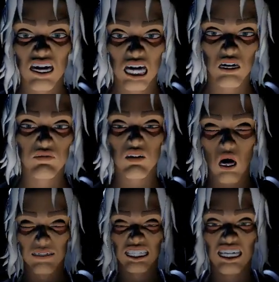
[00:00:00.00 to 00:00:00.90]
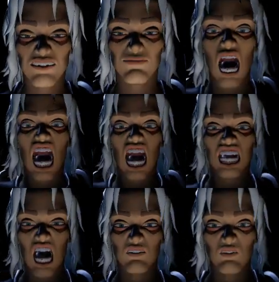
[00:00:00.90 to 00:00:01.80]
It vomits in pain
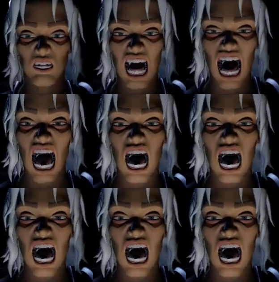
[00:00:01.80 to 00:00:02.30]
and fear.